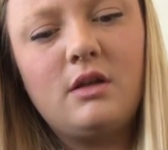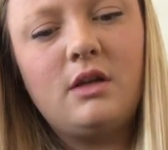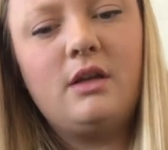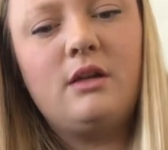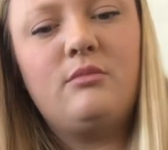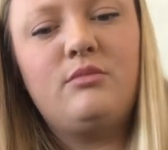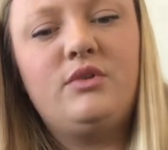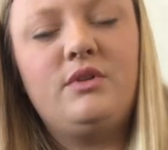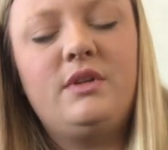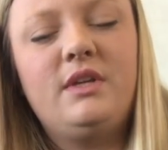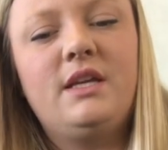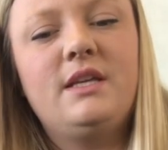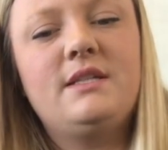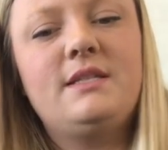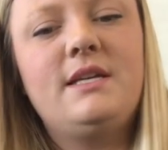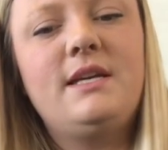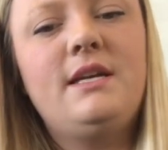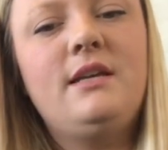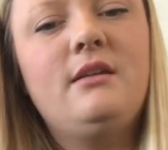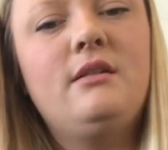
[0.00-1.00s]
And I'm pulling
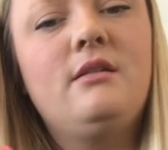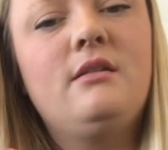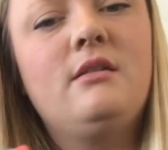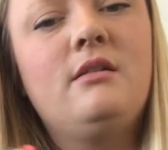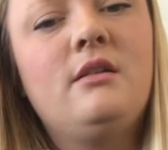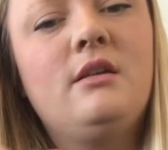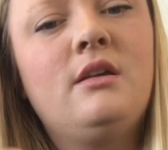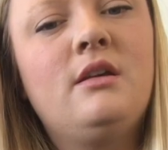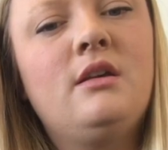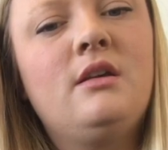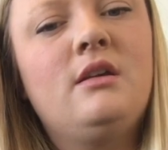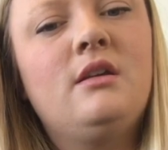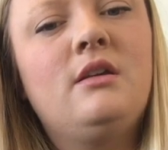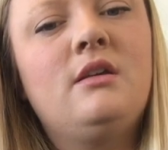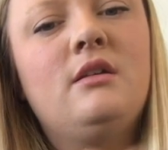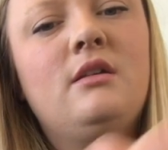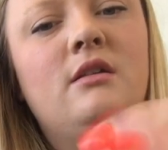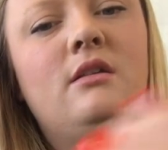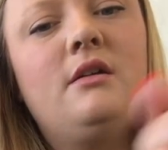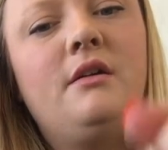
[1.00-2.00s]
it tight,
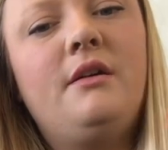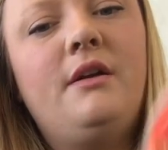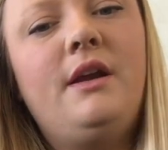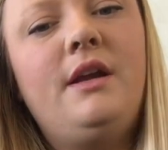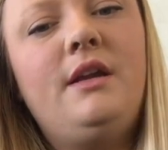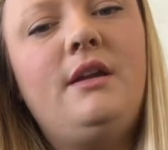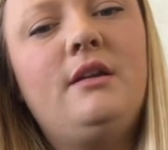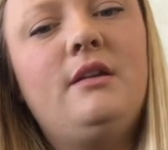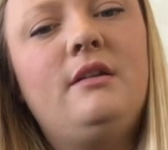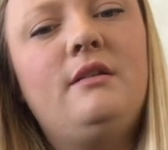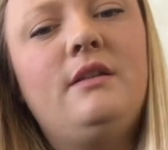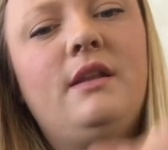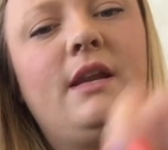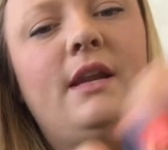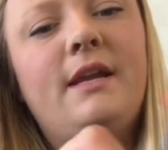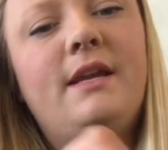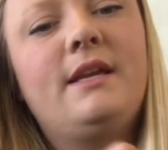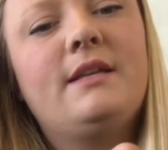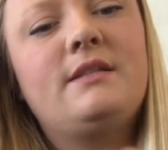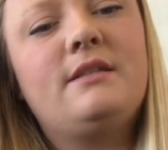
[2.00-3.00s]
all right? And then
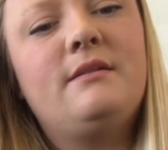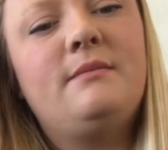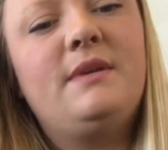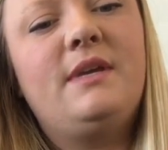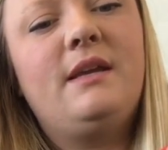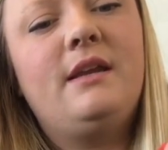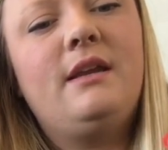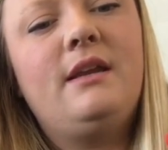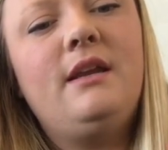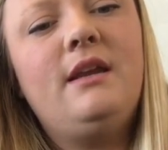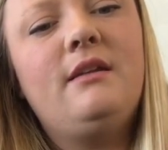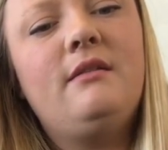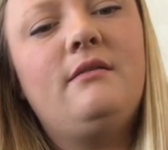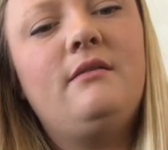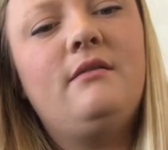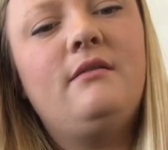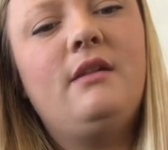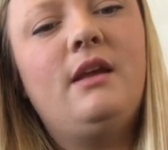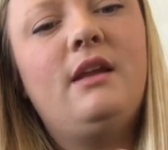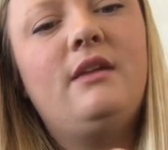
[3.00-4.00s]
I get to begin again.
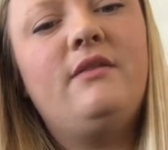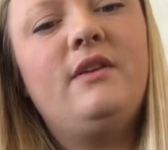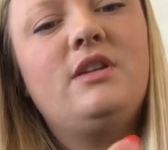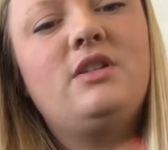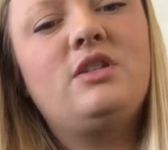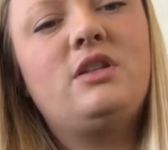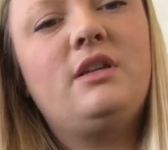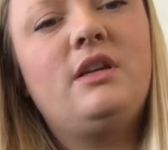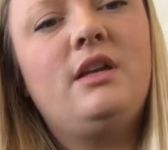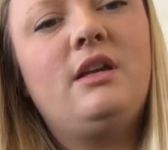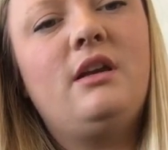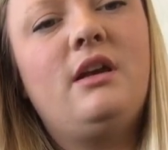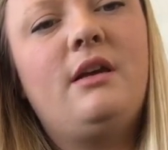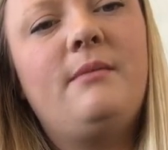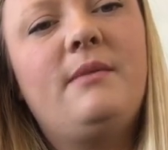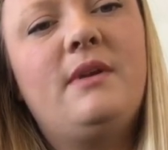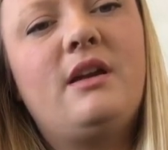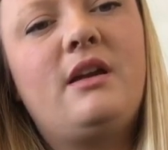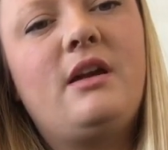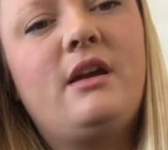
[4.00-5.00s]
And eventually
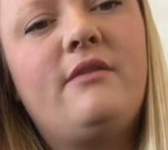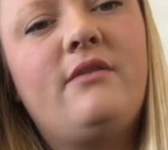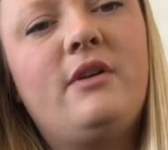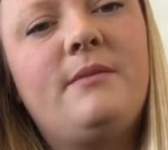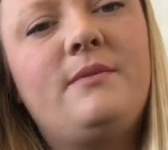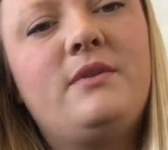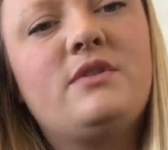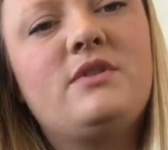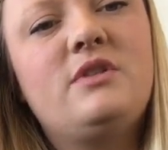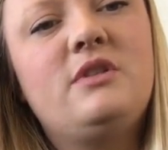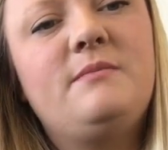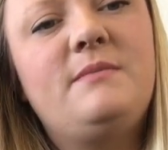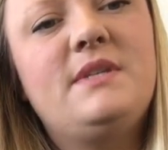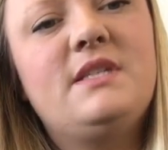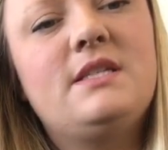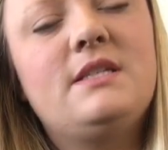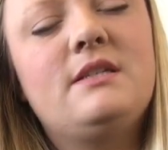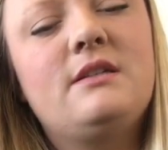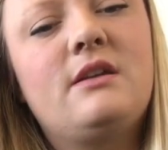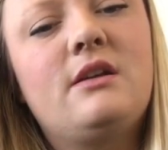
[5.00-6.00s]
I'm gonna cover up those 2
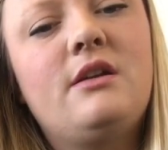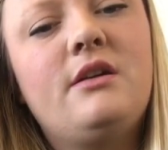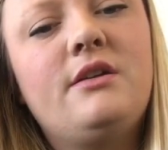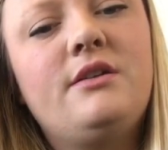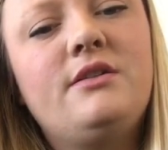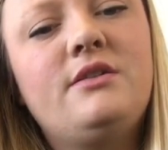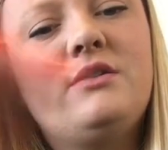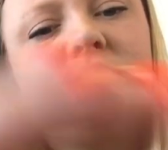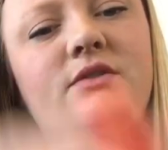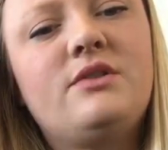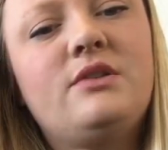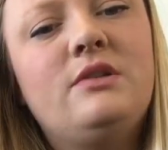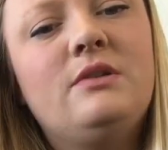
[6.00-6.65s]
pieces of yarn, those